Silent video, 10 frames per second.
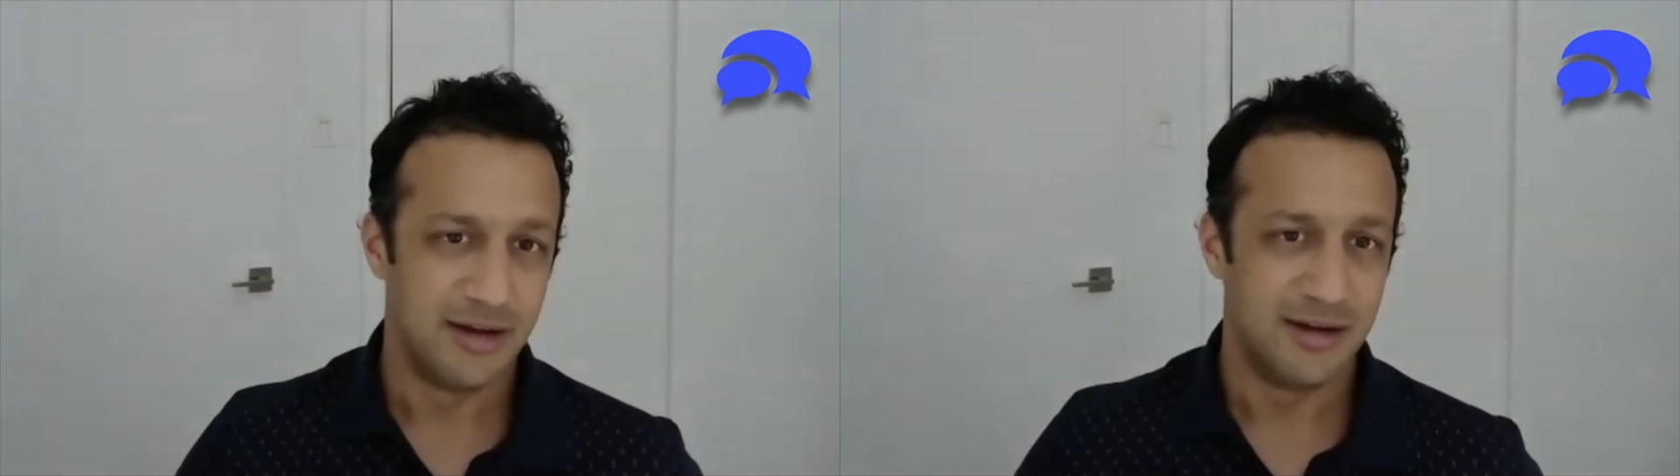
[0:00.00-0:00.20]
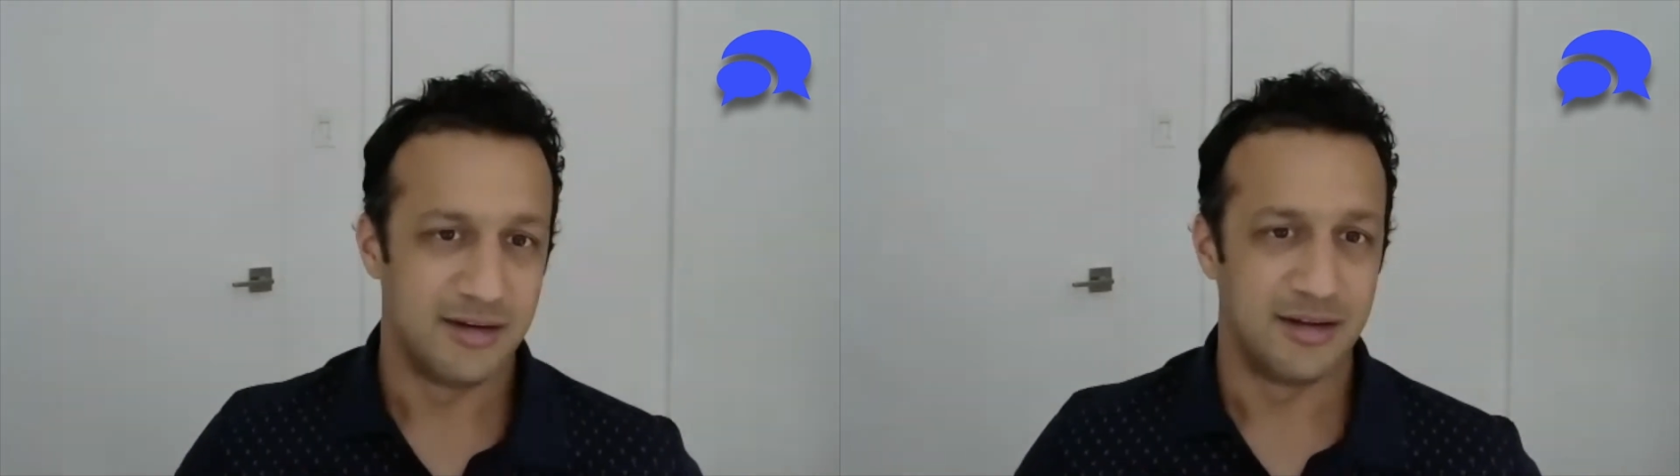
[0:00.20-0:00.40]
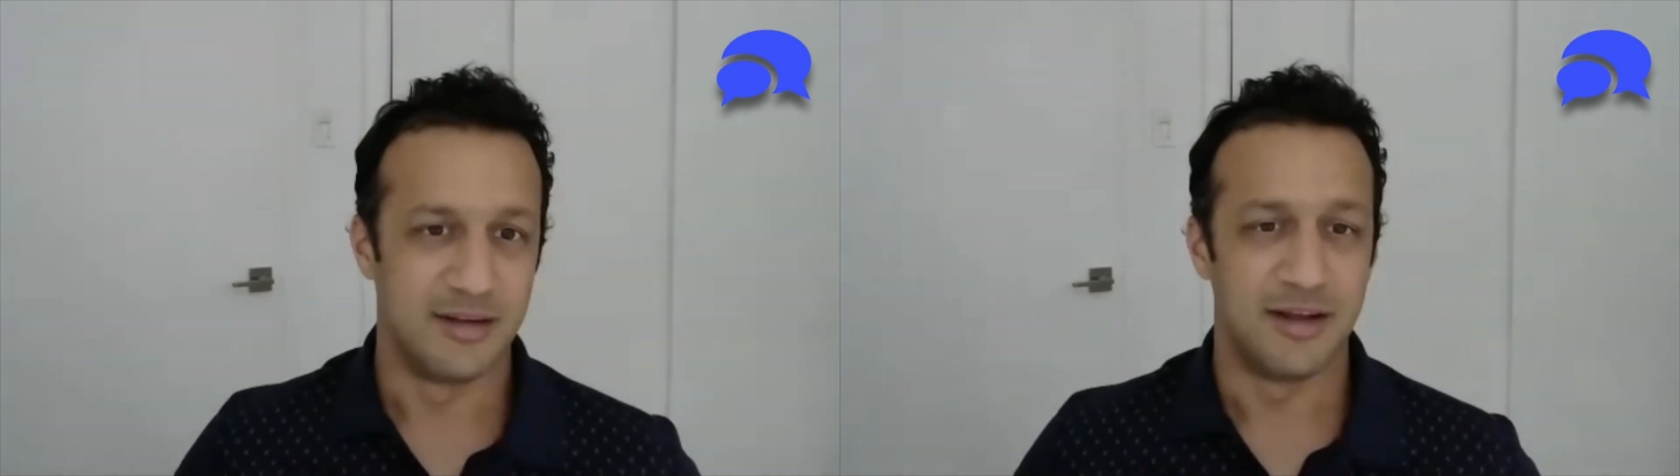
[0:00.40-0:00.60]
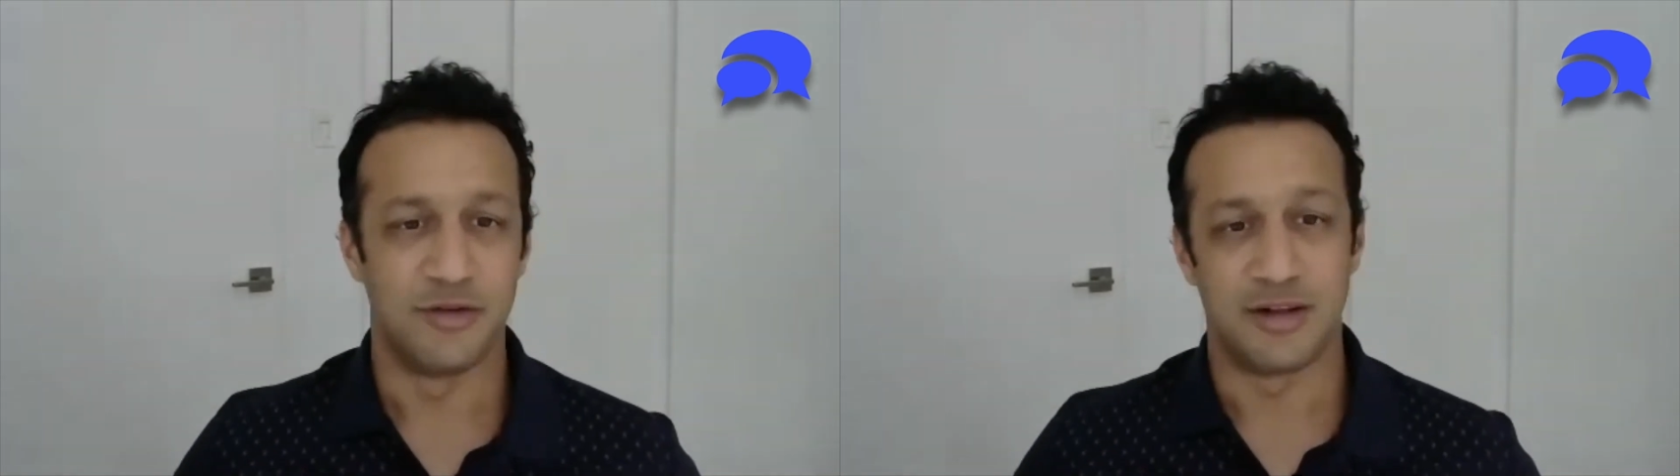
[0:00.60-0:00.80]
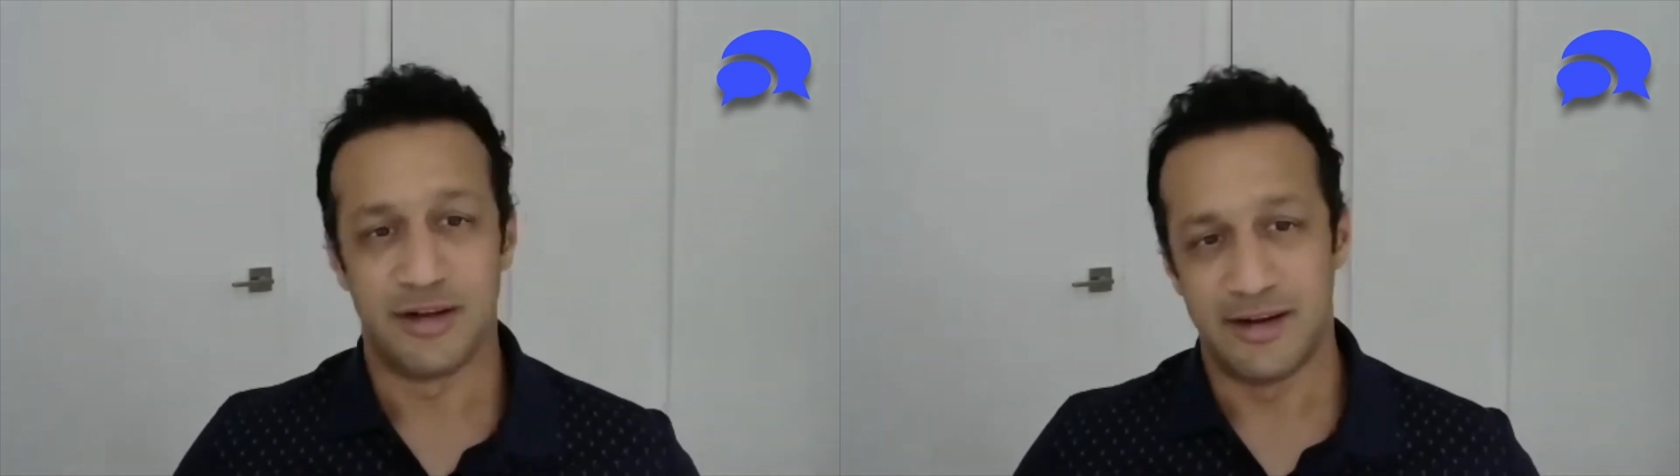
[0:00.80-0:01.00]
Did they use the
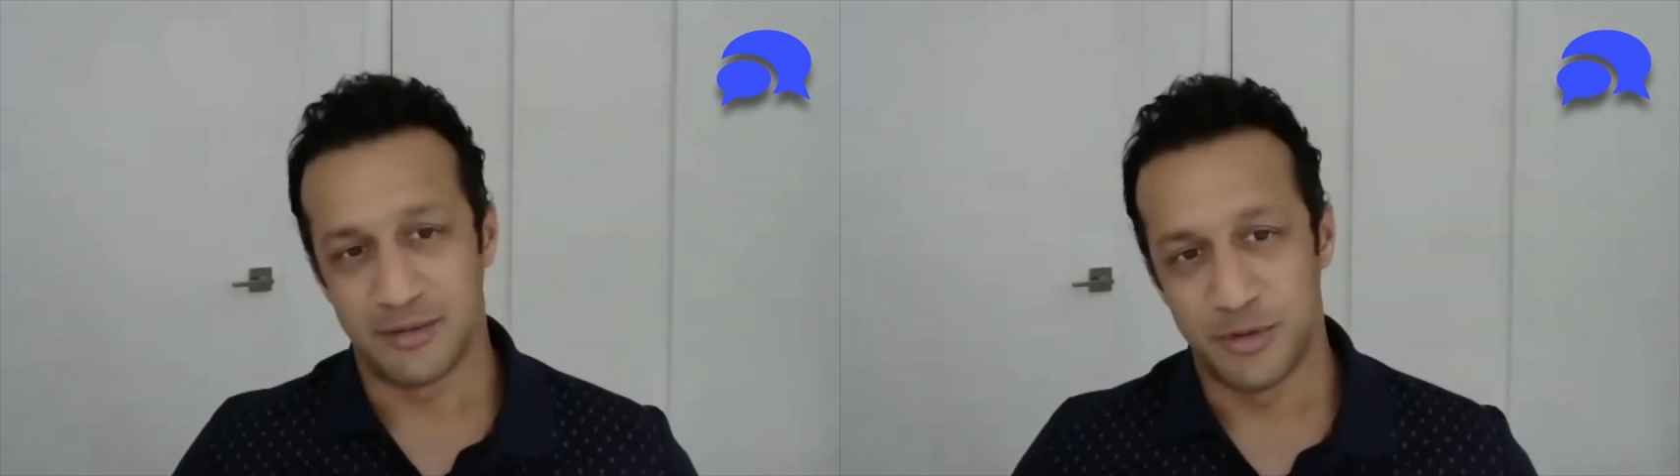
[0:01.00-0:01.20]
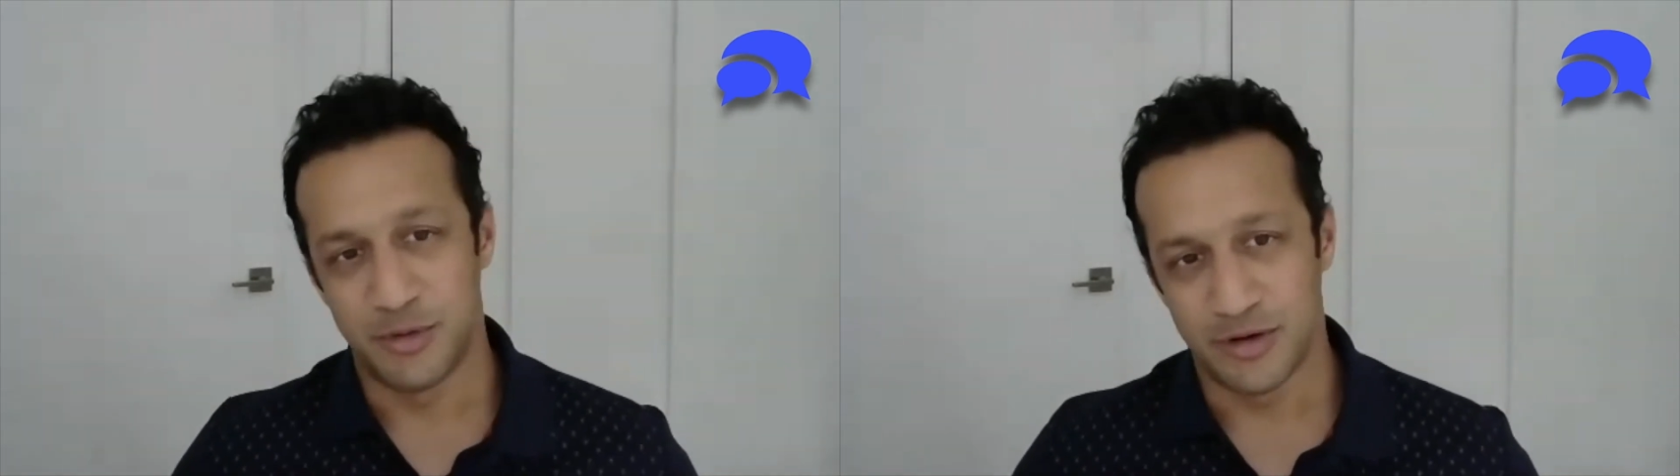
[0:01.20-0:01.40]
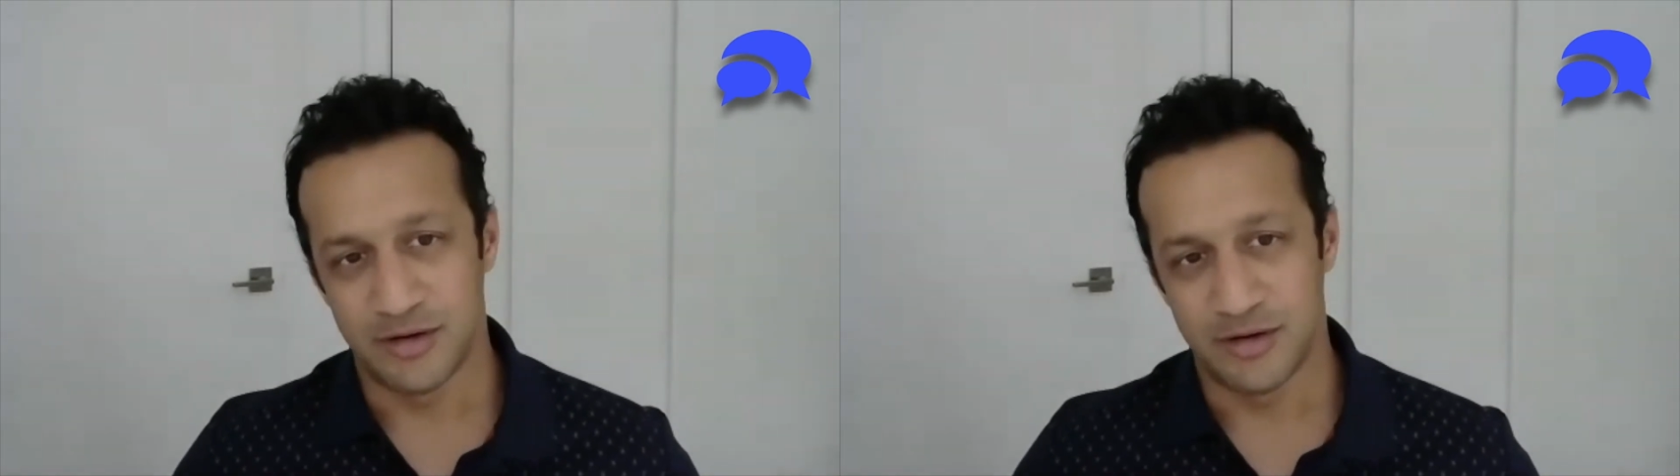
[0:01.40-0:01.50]
client's computer to